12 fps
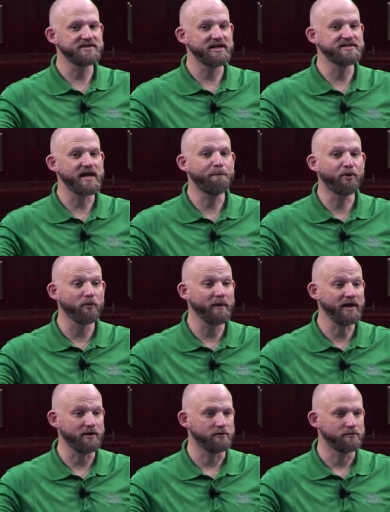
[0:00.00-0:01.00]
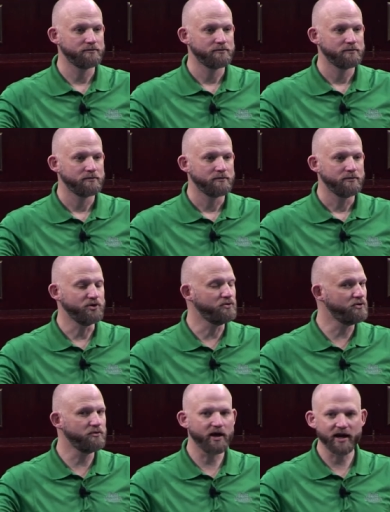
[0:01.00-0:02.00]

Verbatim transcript: is a perennial. You do not